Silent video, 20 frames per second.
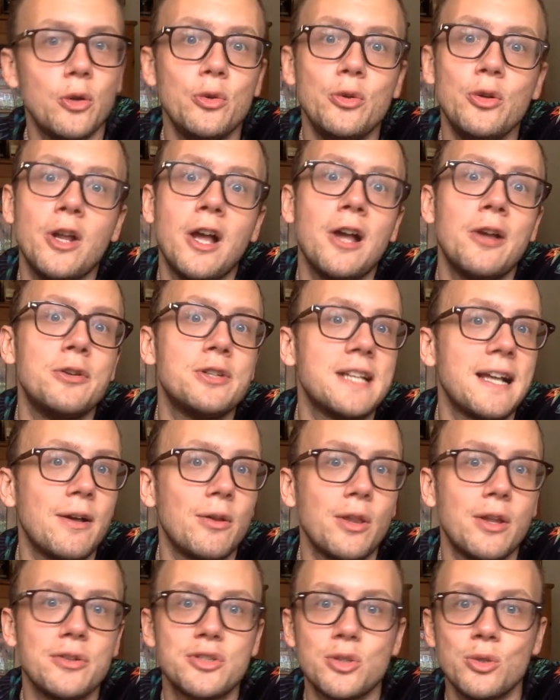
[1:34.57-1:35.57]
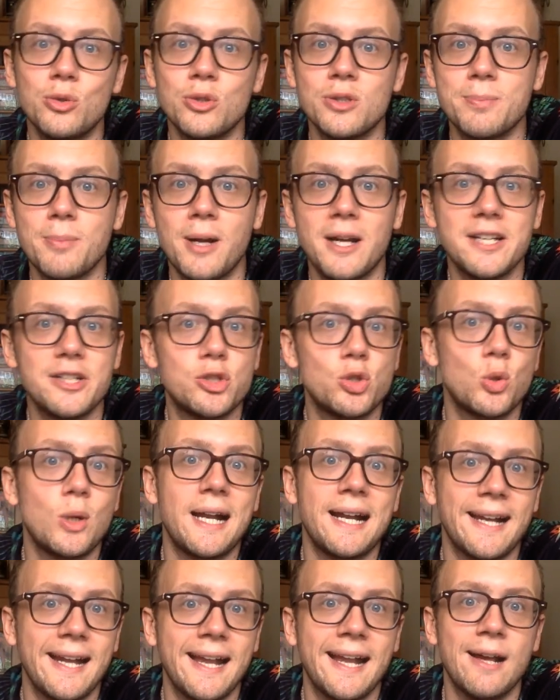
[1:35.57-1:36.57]
Who knows how those talks might
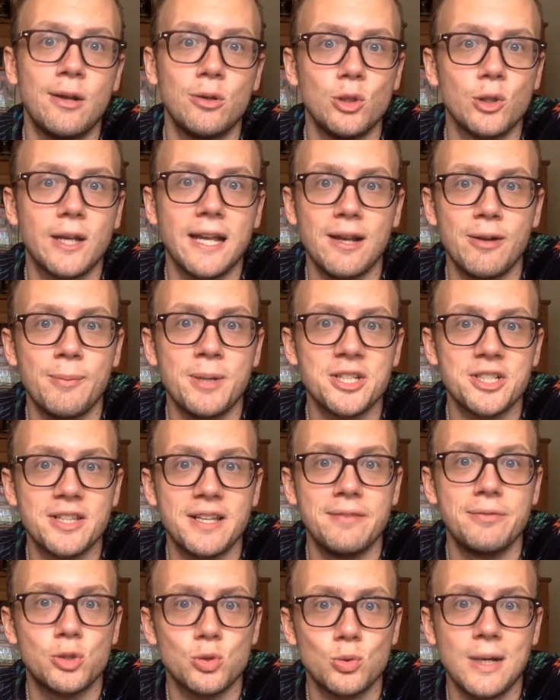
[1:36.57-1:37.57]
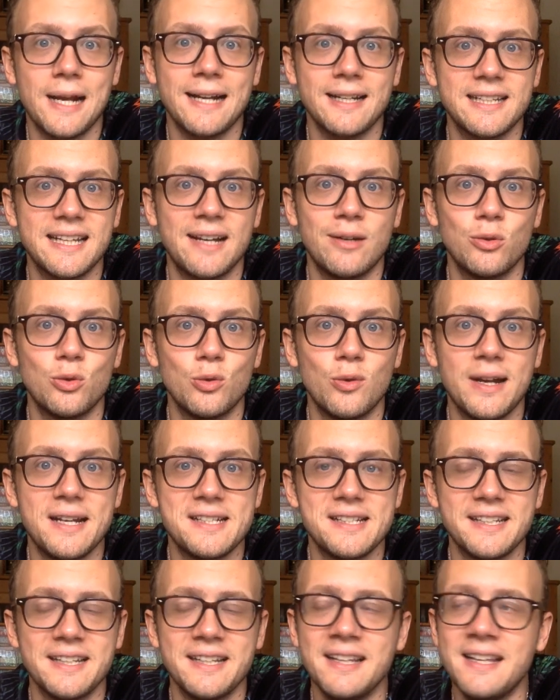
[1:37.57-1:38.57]
drag out? Look how much they've dragged out
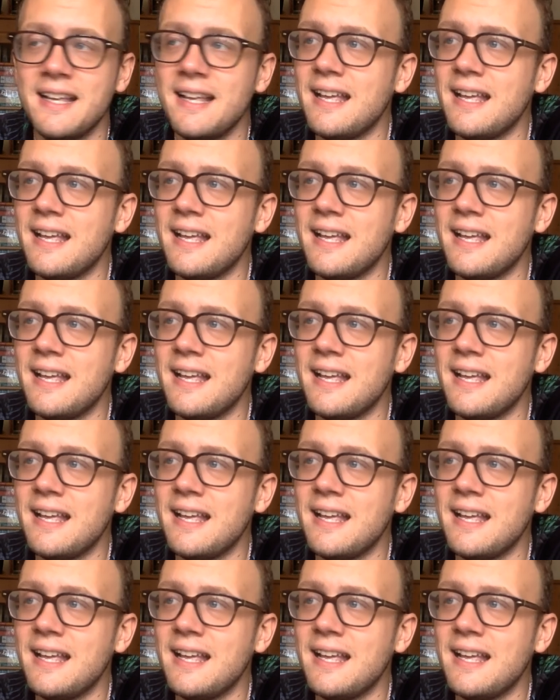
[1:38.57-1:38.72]
already.